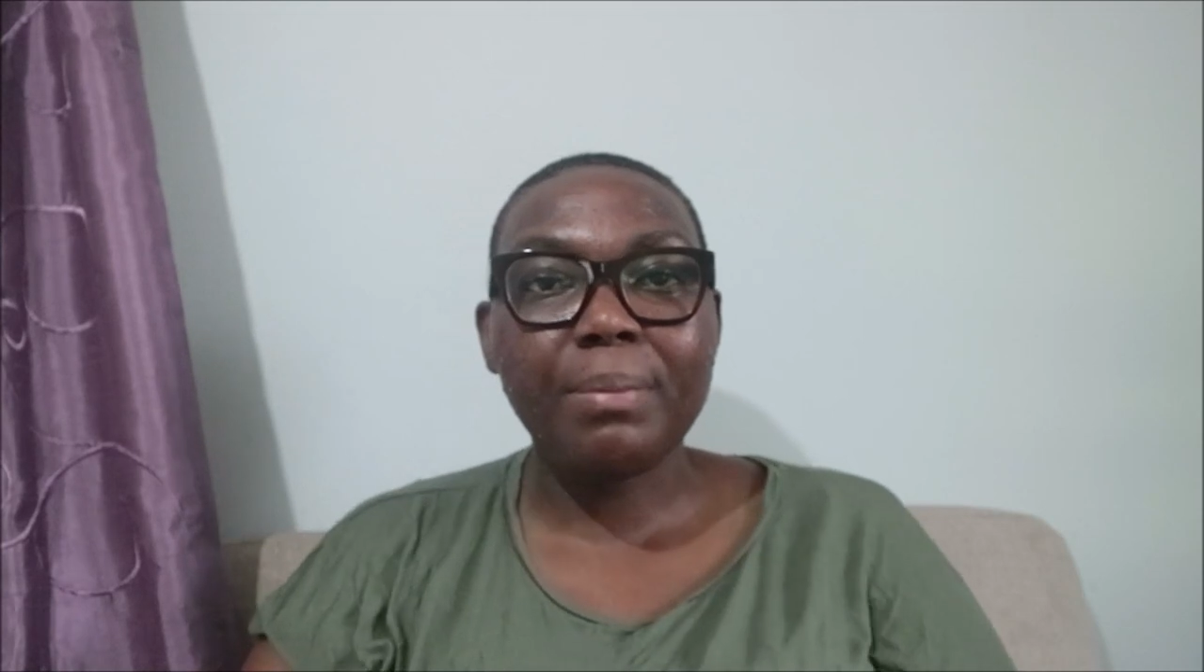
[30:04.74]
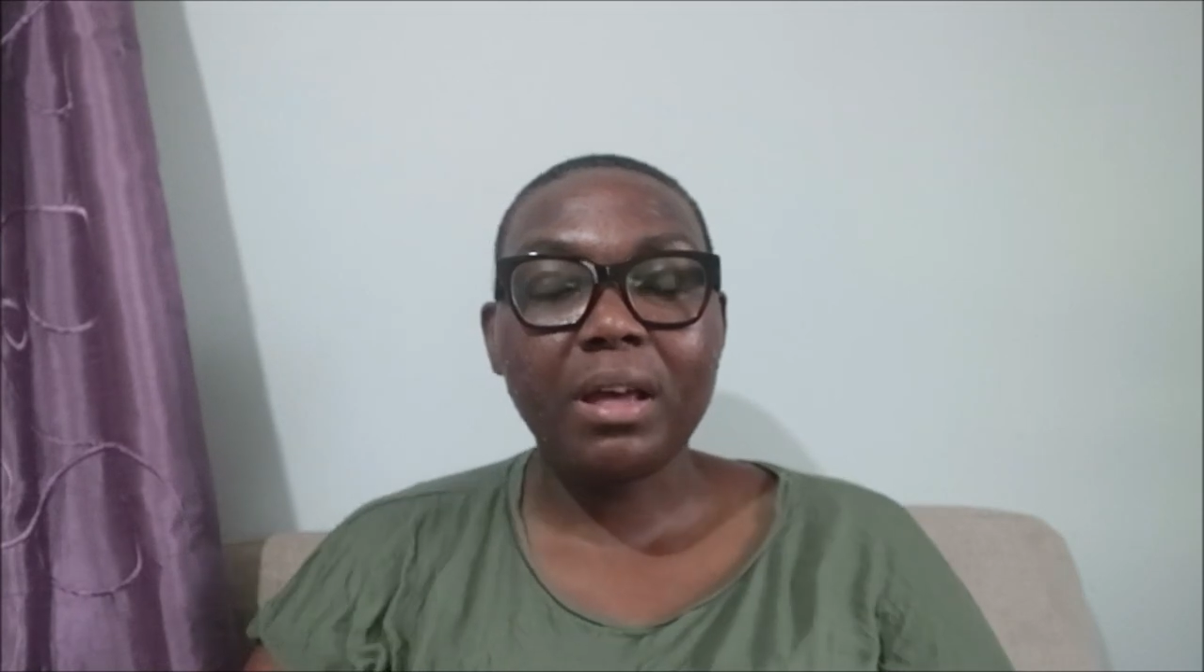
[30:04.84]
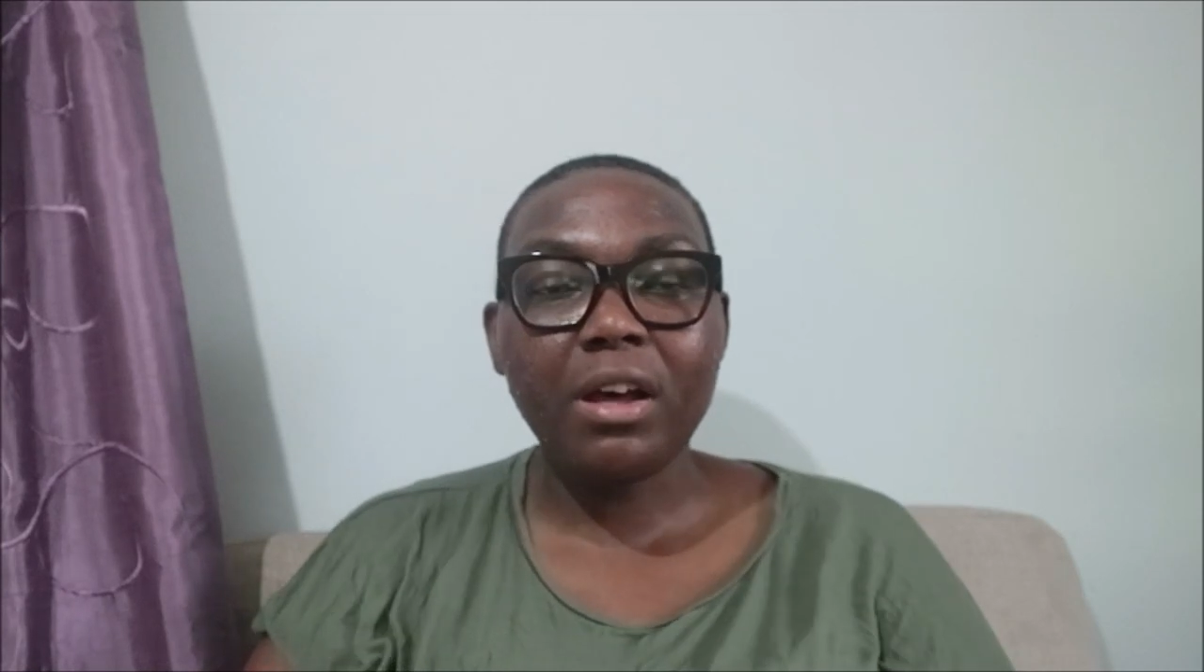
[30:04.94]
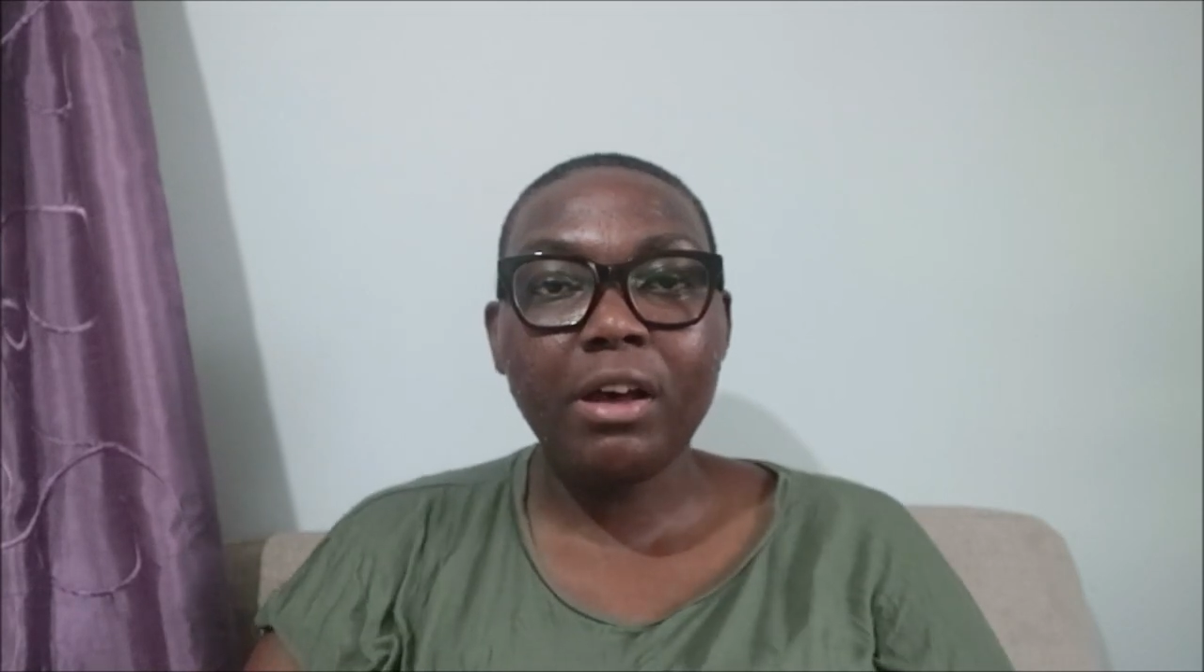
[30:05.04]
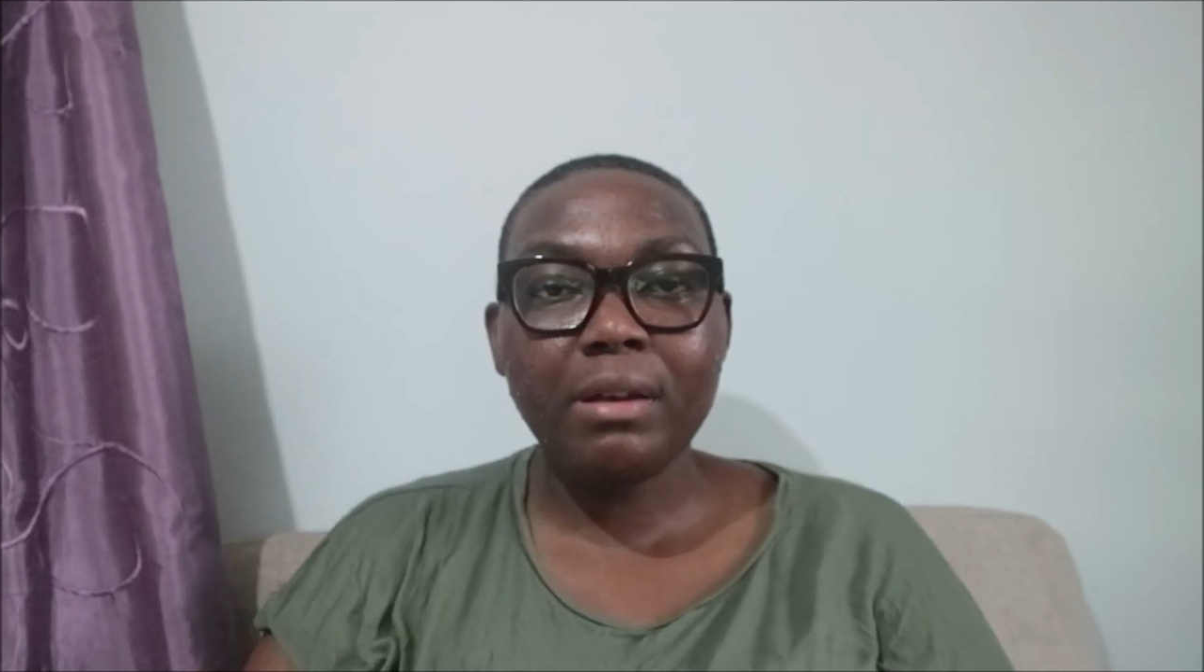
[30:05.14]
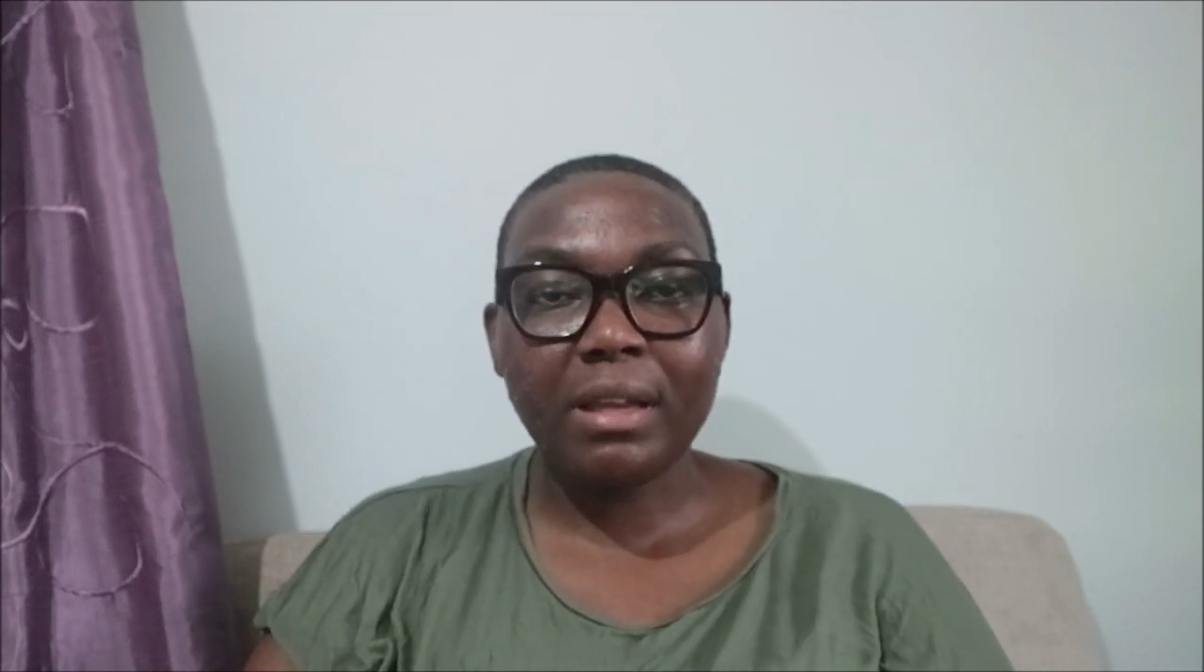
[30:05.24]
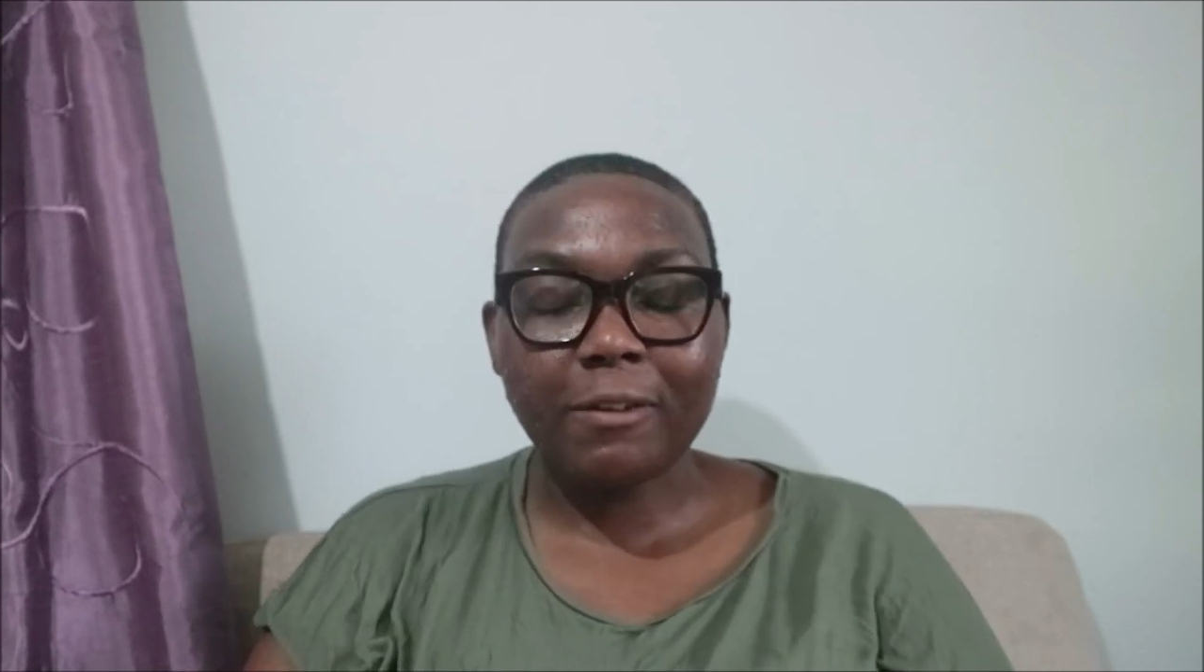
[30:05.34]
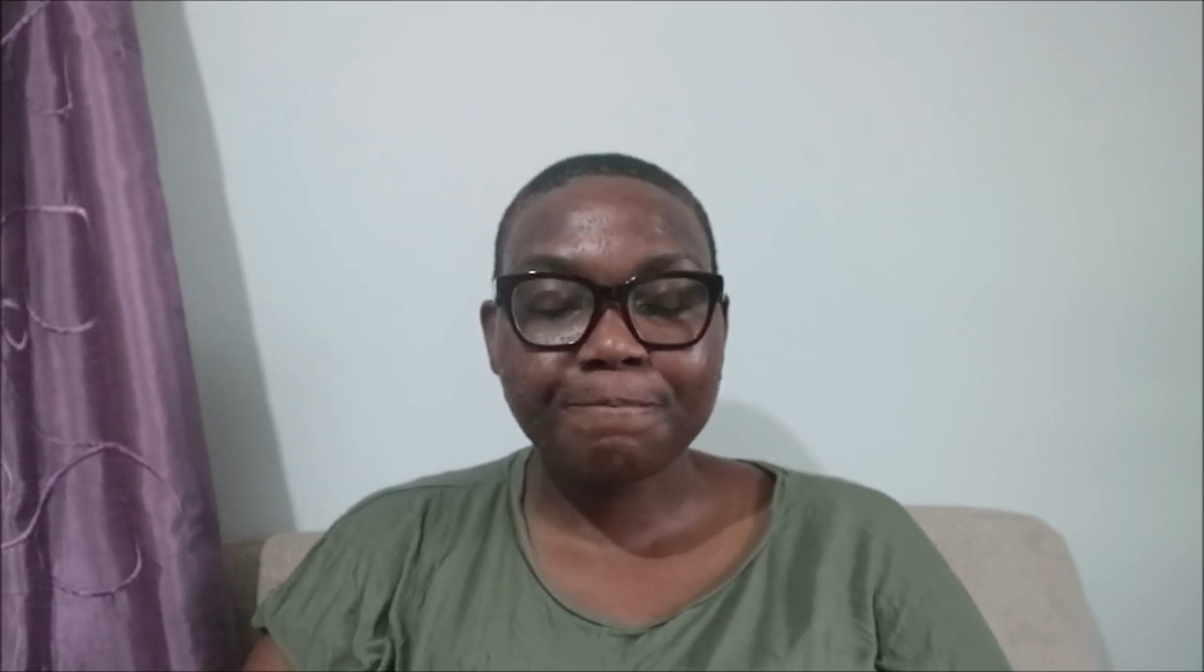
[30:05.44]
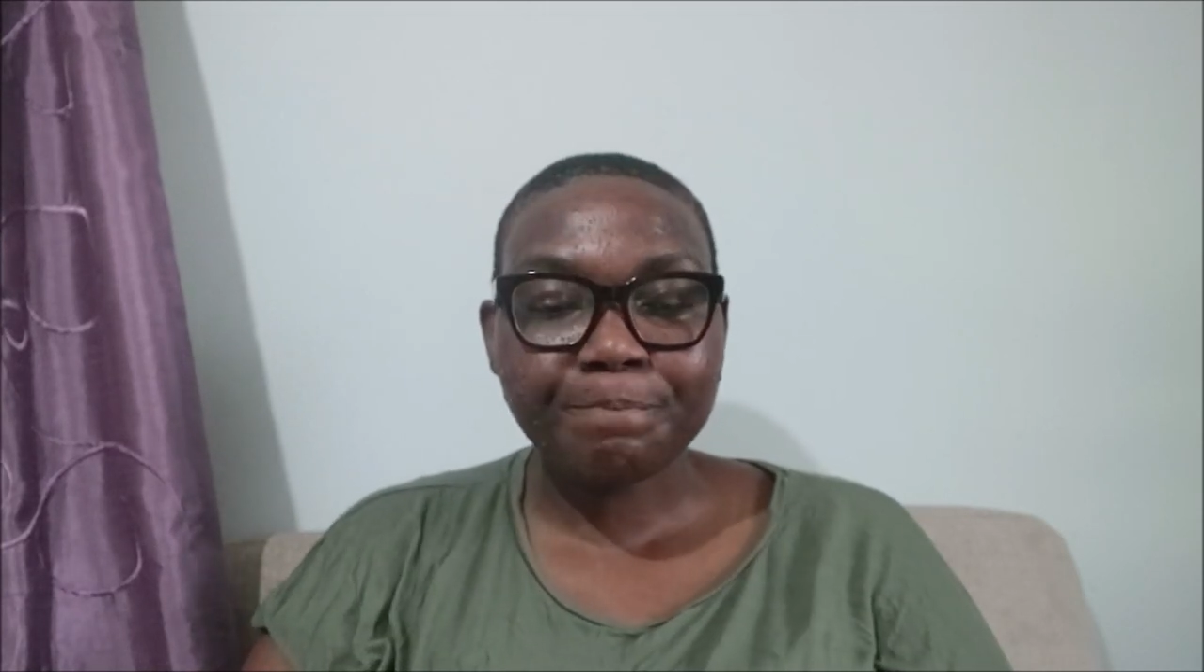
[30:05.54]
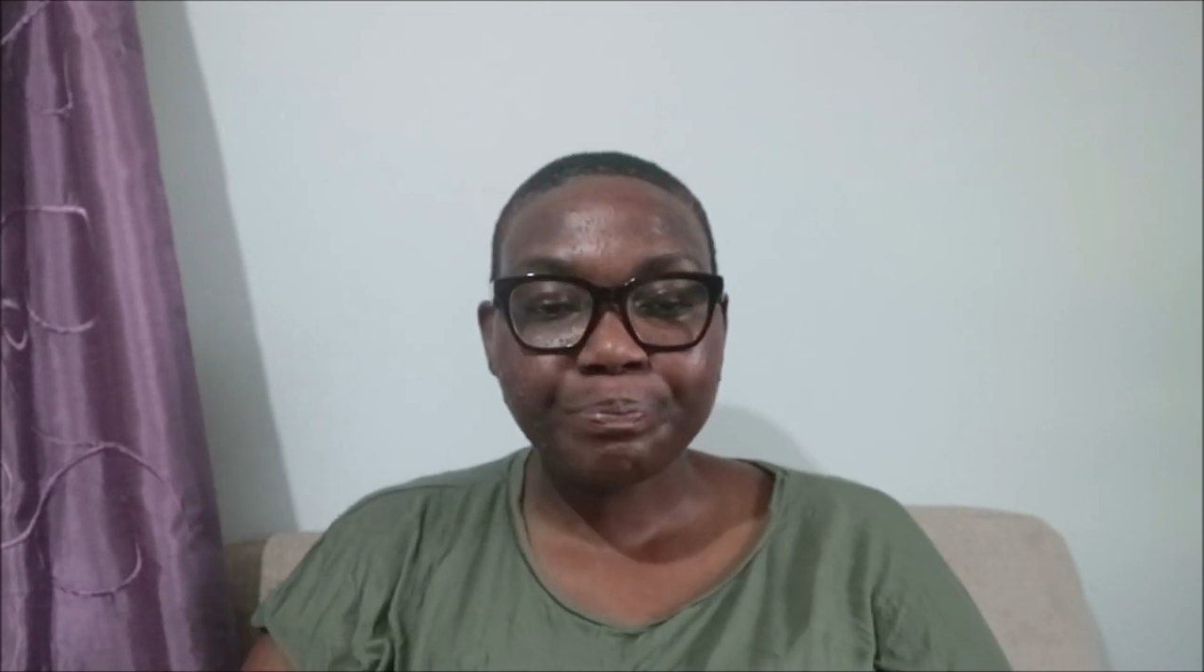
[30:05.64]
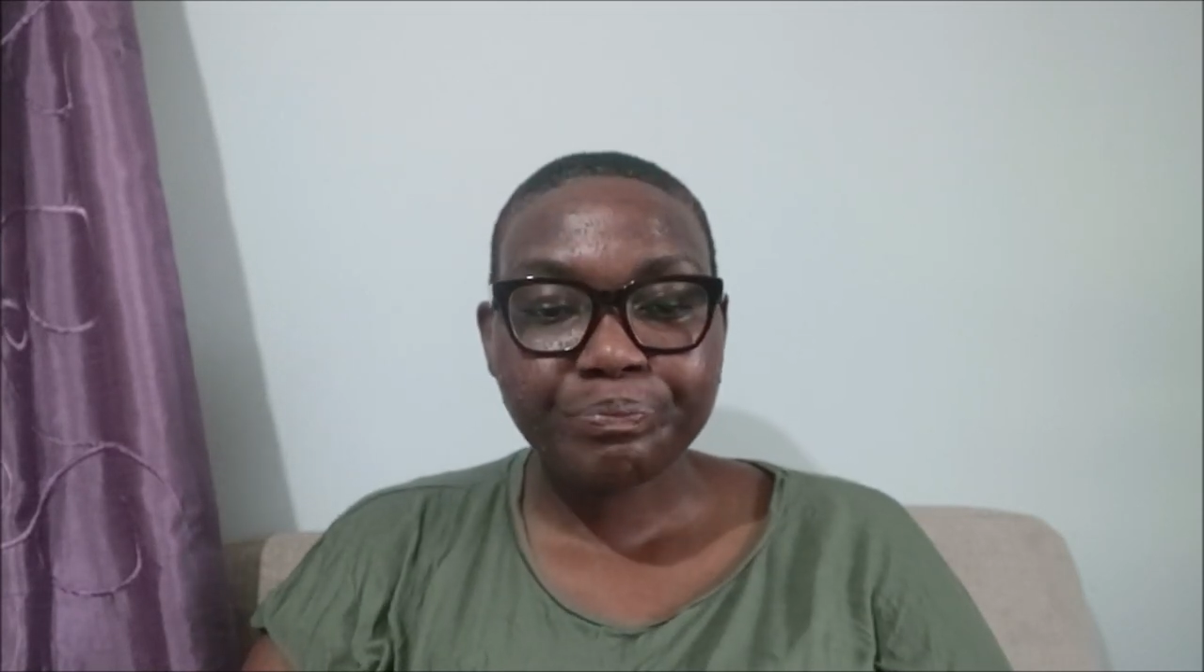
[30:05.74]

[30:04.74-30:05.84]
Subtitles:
a bit earlier.